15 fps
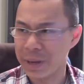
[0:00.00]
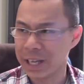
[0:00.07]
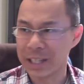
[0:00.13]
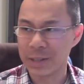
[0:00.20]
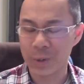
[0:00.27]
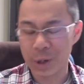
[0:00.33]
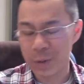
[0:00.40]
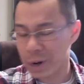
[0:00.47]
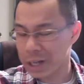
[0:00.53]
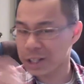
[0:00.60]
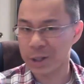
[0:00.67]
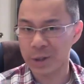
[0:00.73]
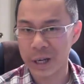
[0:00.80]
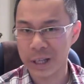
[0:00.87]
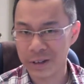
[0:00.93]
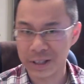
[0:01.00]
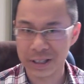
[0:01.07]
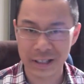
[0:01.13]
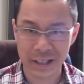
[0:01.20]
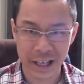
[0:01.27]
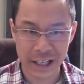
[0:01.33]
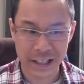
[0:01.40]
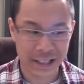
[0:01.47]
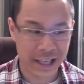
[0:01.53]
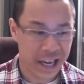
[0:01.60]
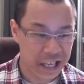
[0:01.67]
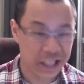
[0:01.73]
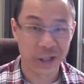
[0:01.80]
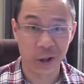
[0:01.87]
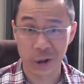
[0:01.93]
Because when you watch the trailers, it
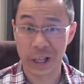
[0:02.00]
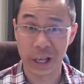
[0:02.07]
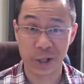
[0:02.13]
does look